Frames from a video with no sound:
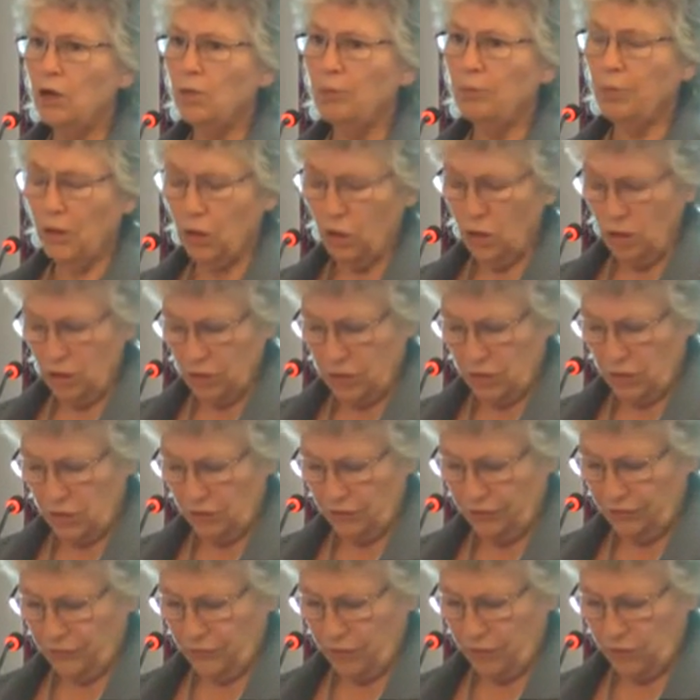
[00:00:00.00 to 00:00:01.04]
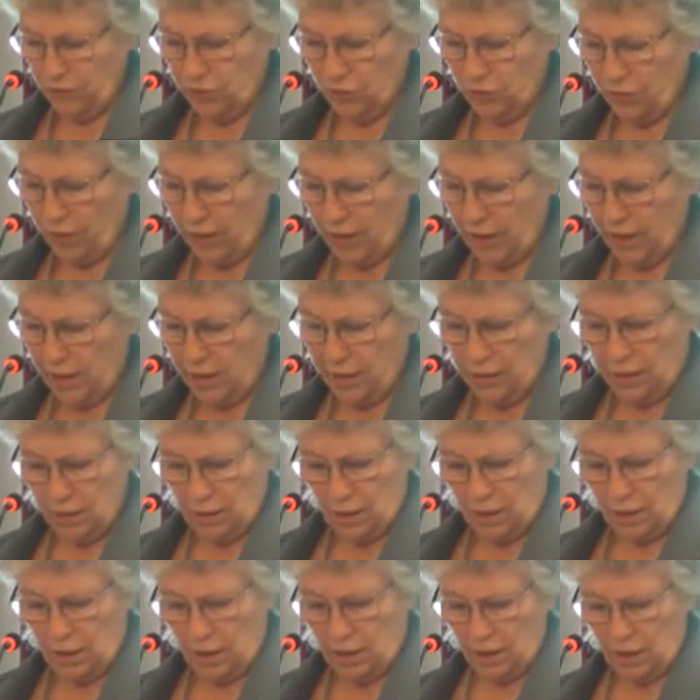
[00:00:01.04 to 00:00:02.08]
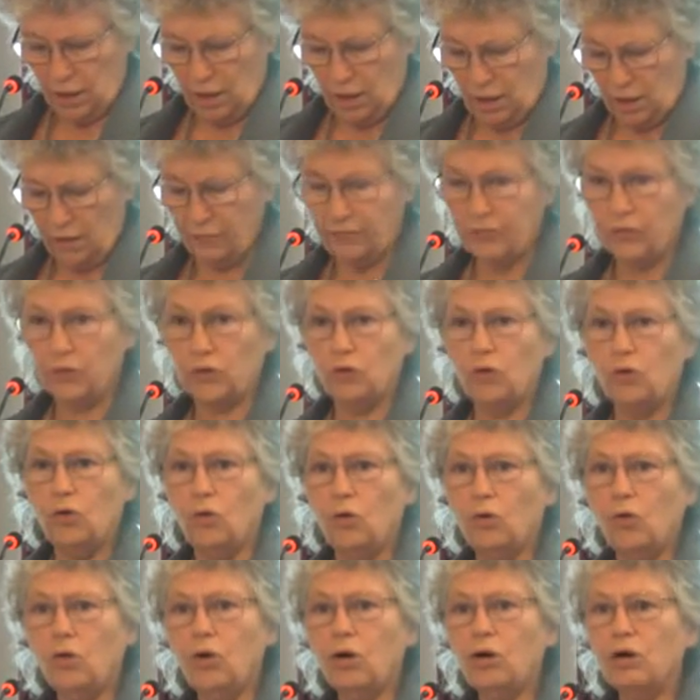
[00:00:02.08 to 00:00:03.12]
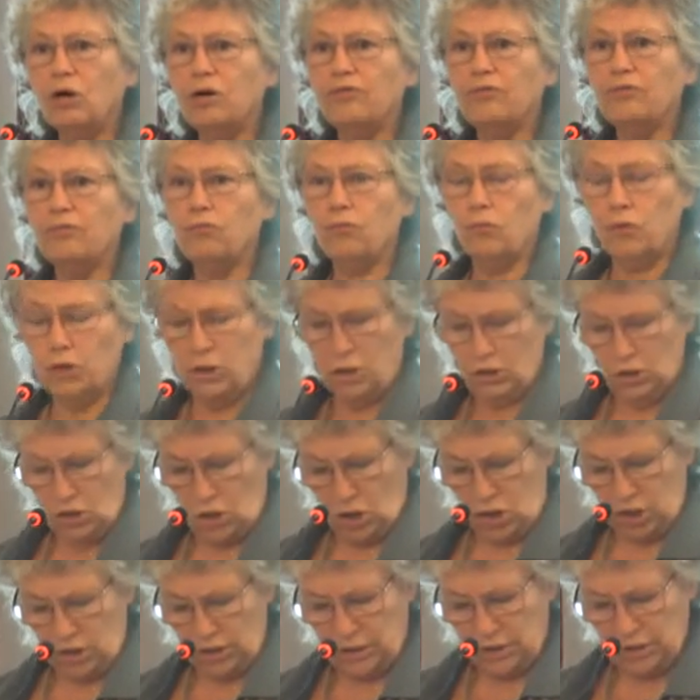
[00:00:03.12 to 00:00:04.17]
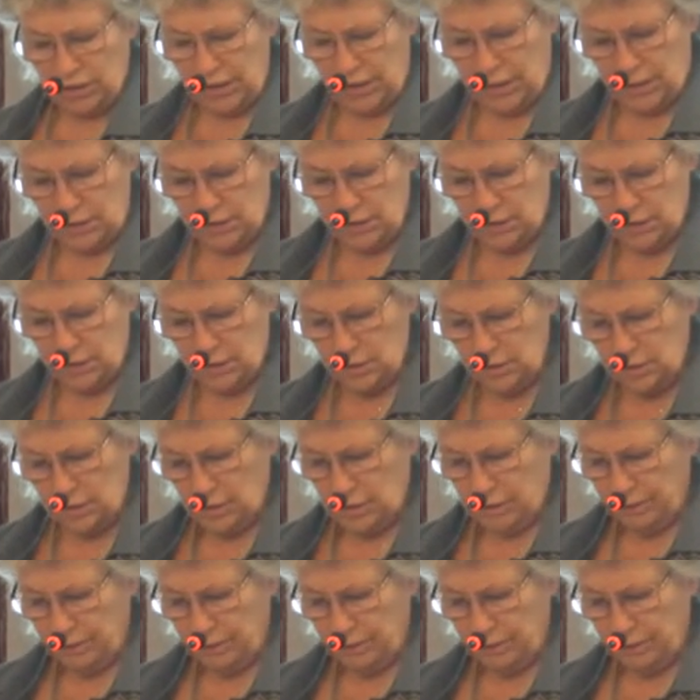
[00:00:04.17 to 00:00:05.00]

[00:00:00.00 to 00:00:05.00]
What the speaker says: but also for the training of the corps of royal architects